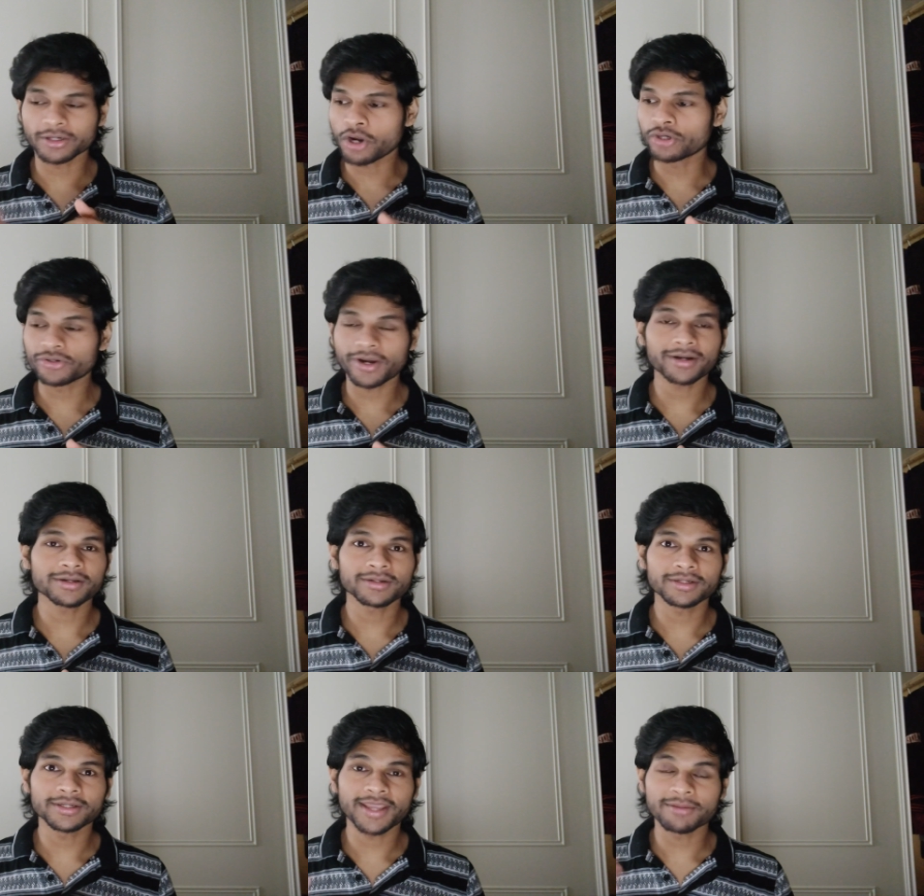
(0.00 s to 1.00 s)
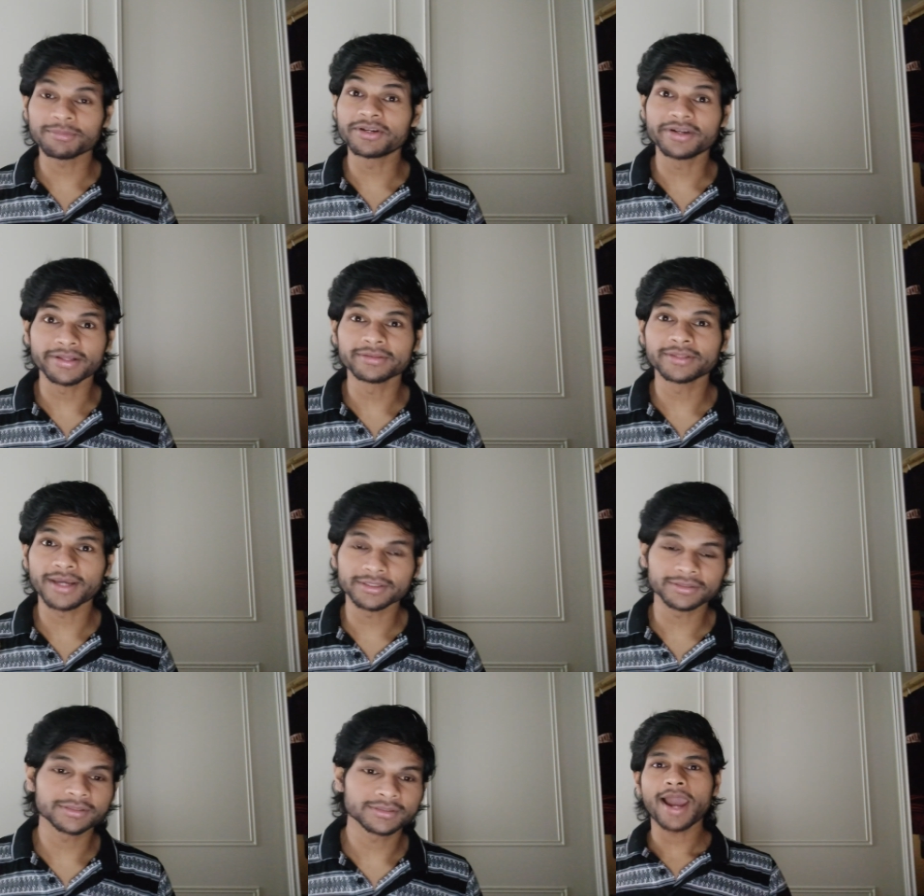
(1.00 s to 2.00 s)
the contract, it can be written
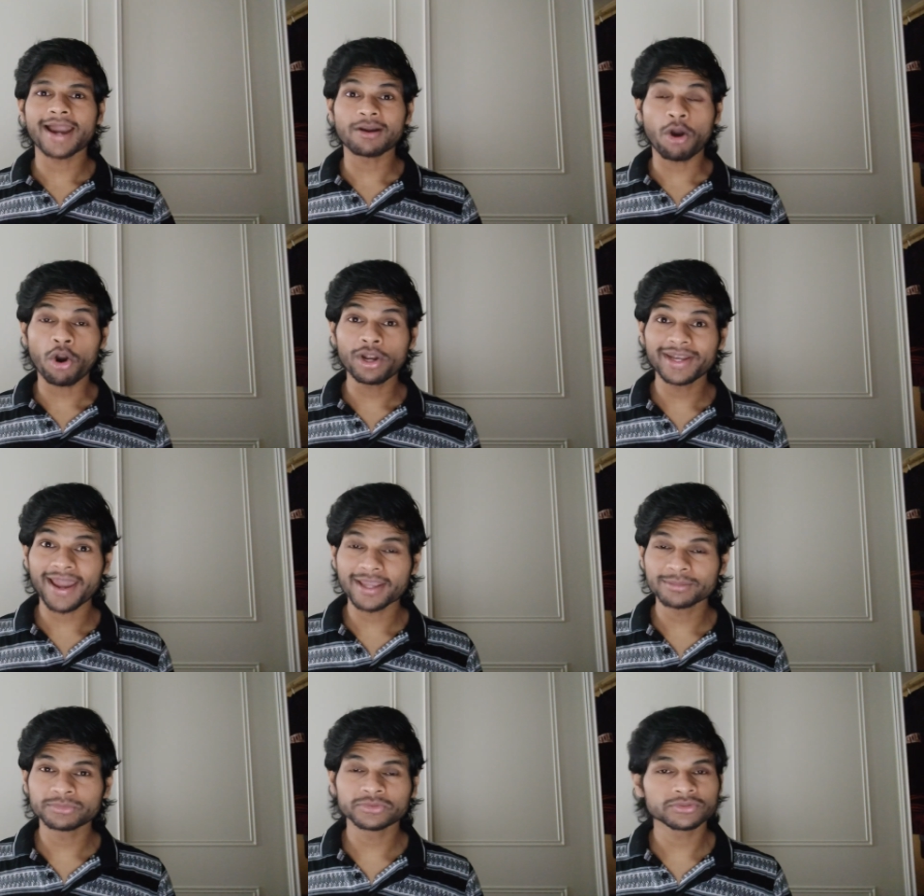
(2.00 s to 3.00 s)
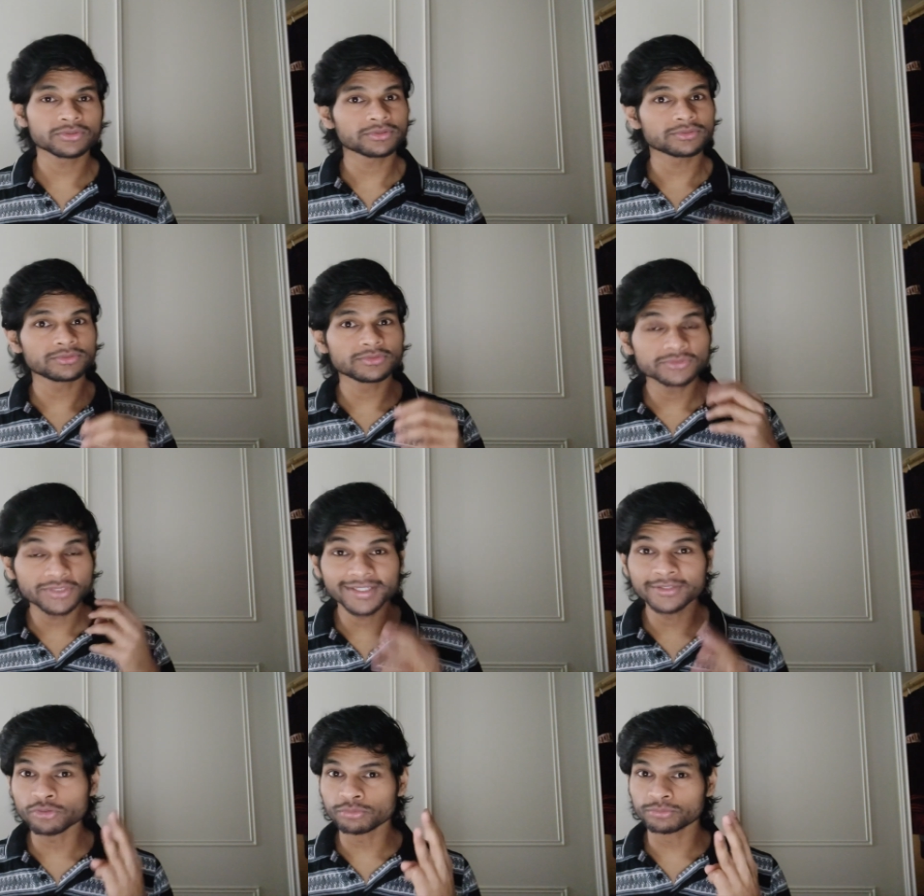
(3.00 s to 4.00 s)
that at all times,
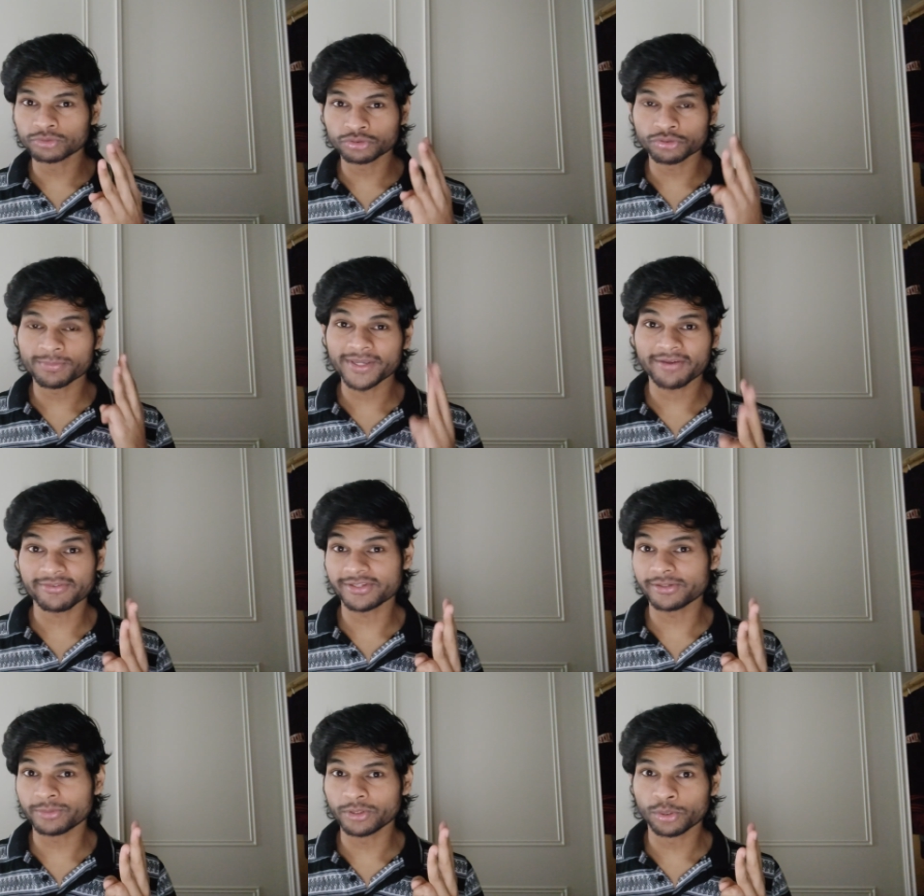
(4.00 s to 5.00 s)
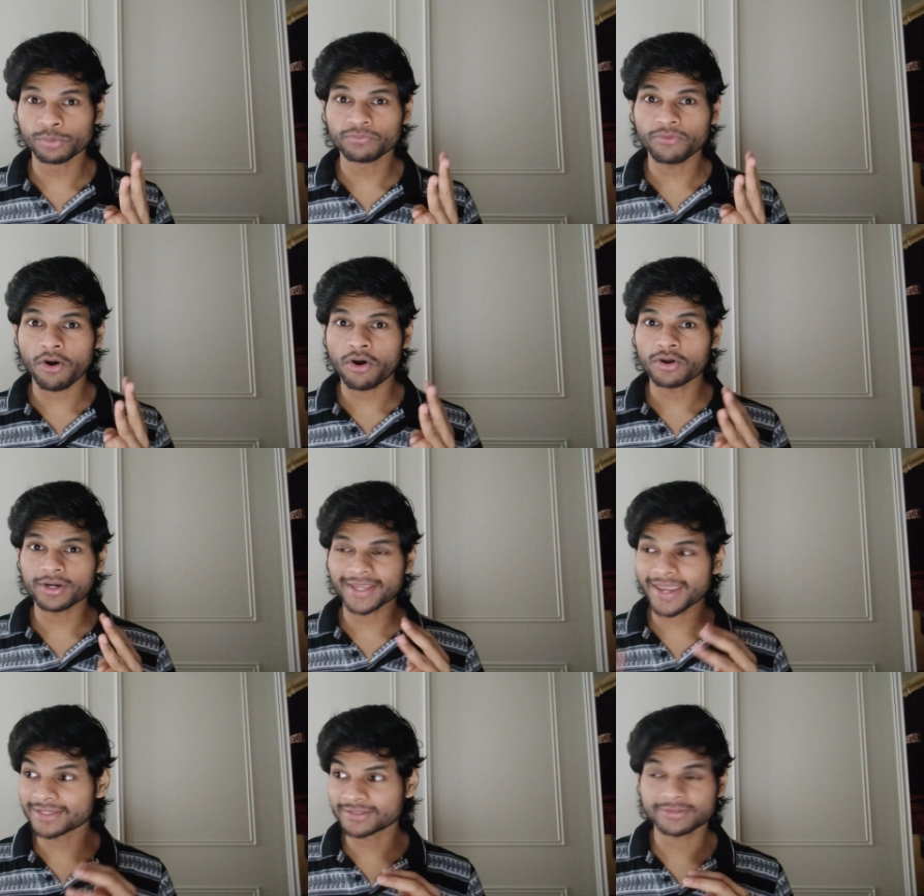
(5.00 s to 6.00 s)
three rooms should be available for
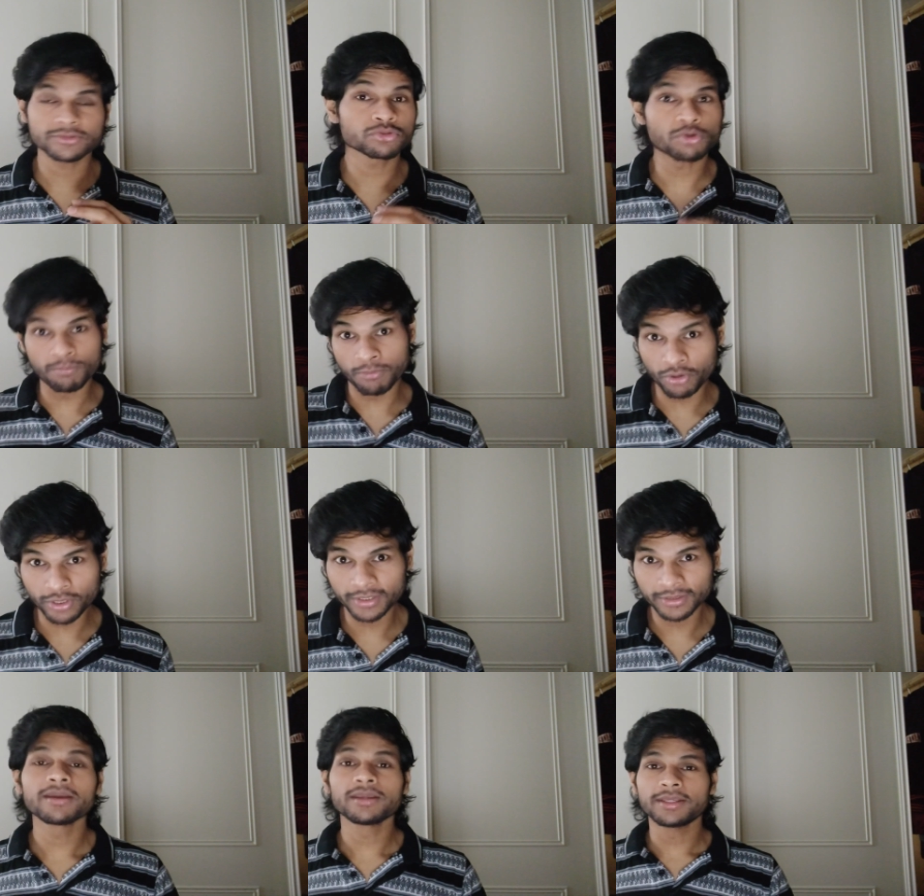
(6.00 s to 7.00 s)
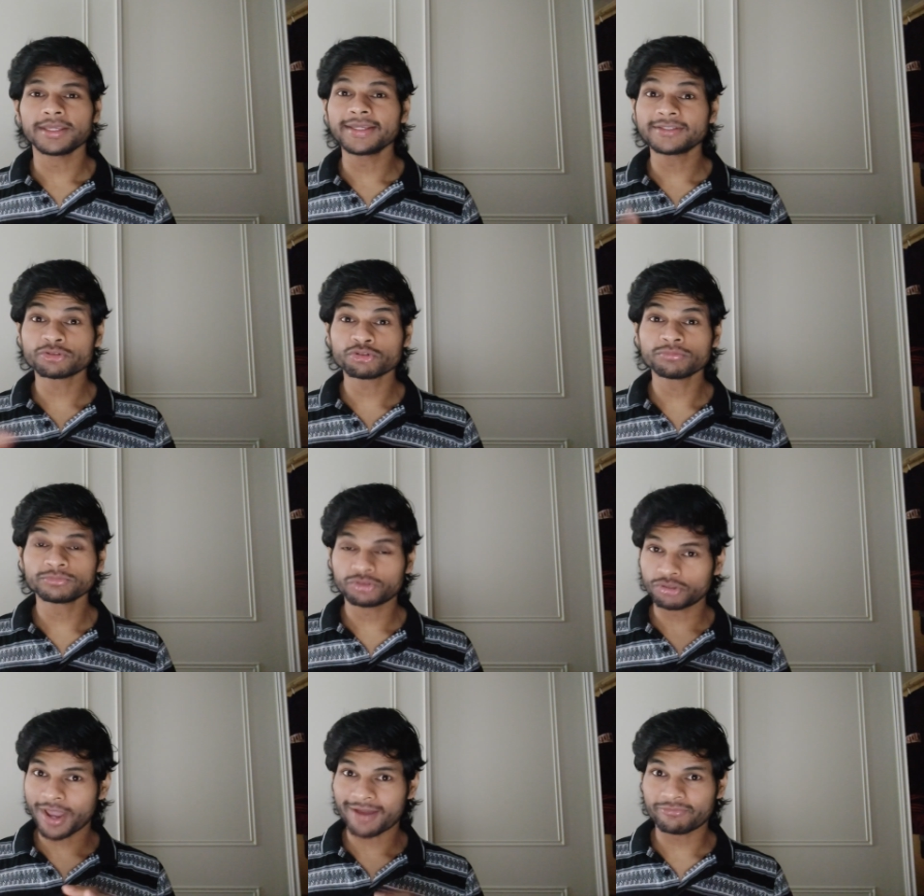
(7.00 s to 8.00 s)
guests to book. Each room
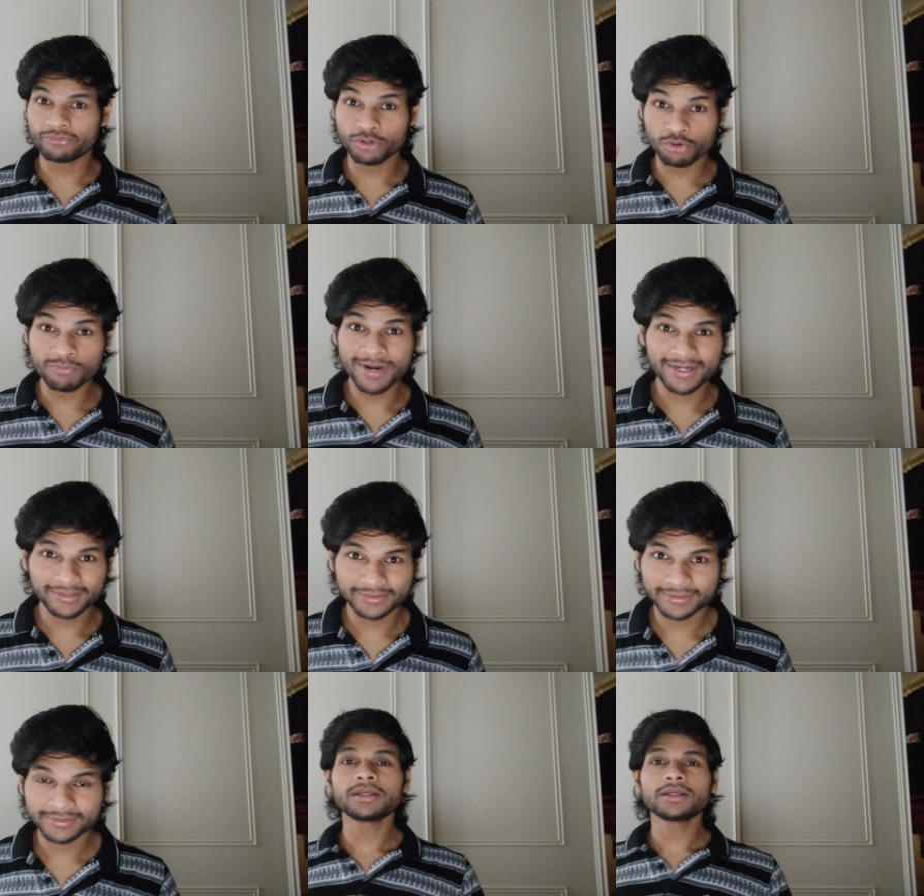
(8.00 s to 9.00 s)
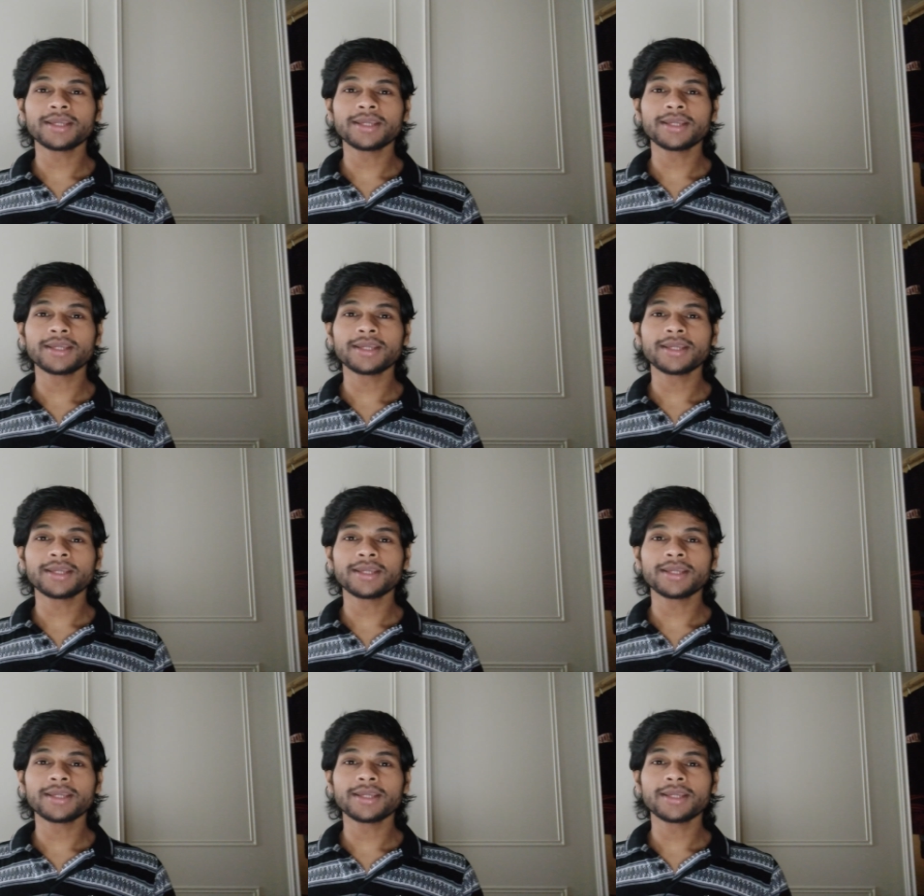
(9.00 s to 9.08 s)
should have two beds.